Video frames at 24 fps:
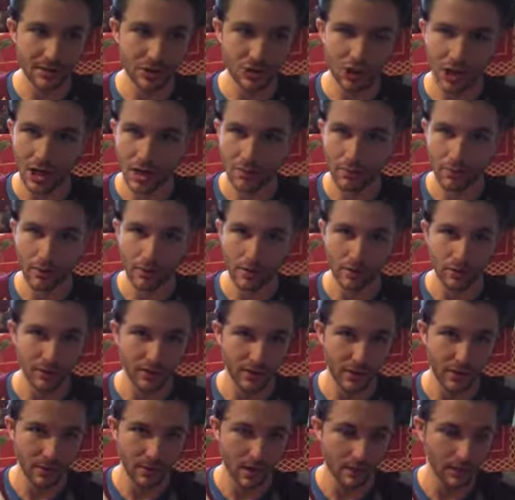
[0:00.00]
the chamber and you're
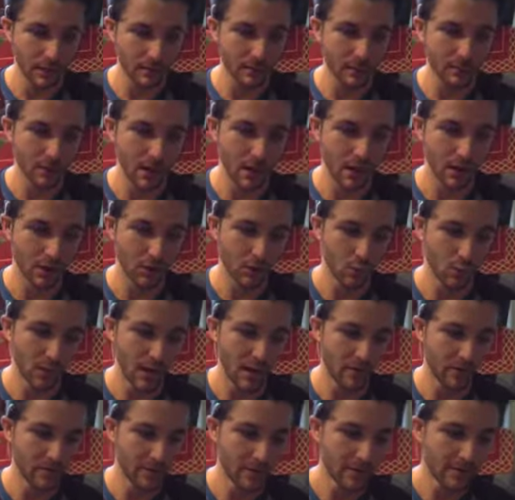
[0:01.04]
about maybe buying or
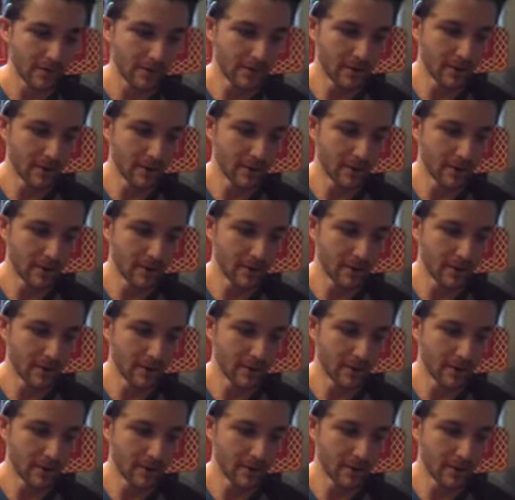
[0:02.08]
whatever,